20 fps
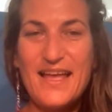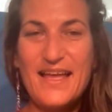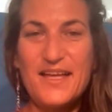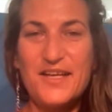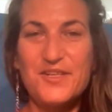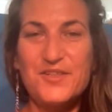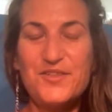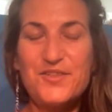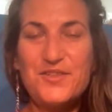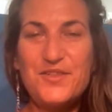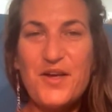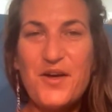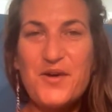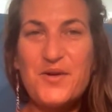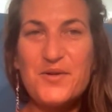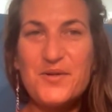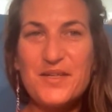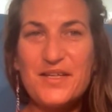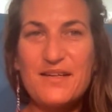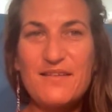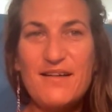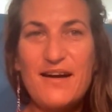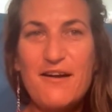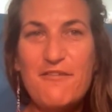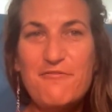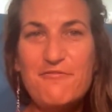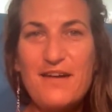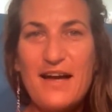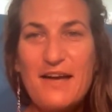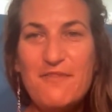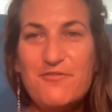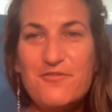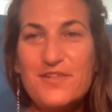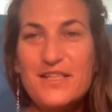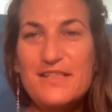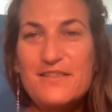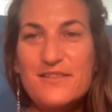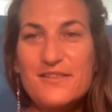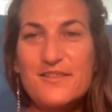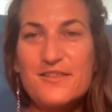So here are 5
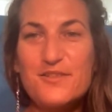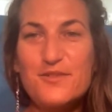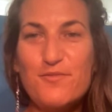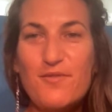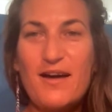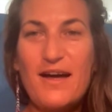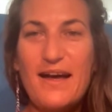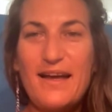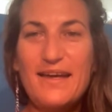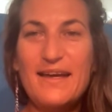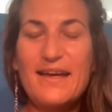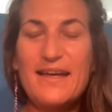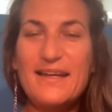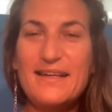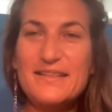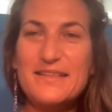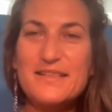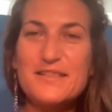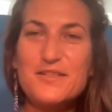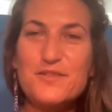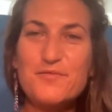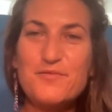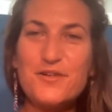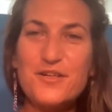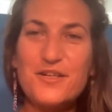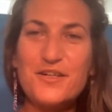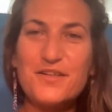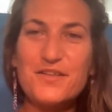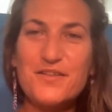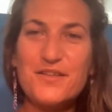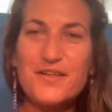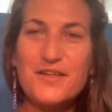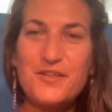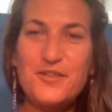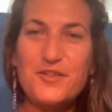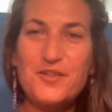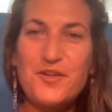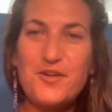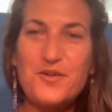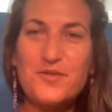reasons why it is worth, you
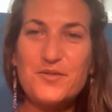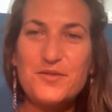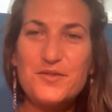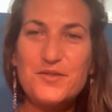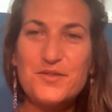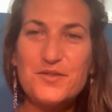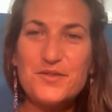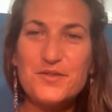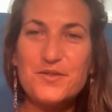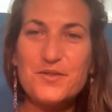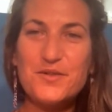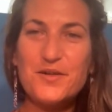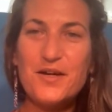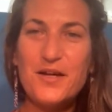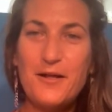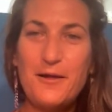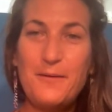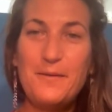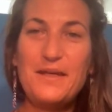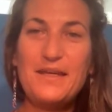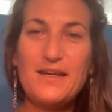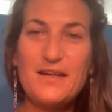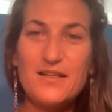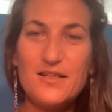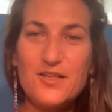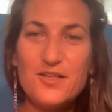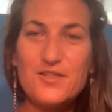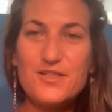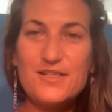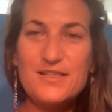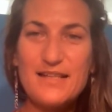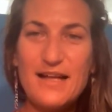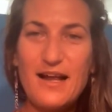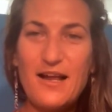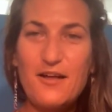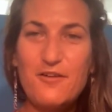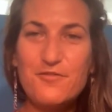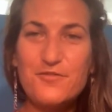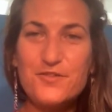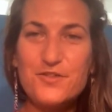know, to heal
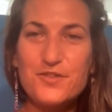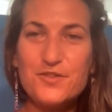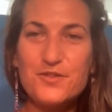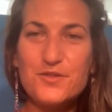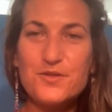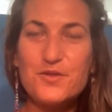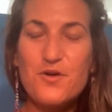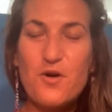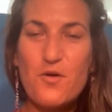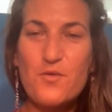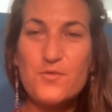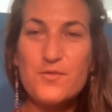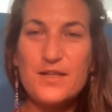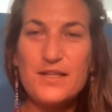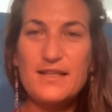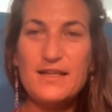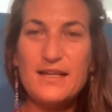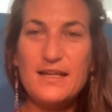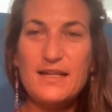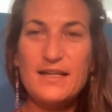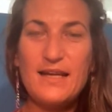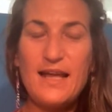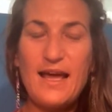yourself, to go within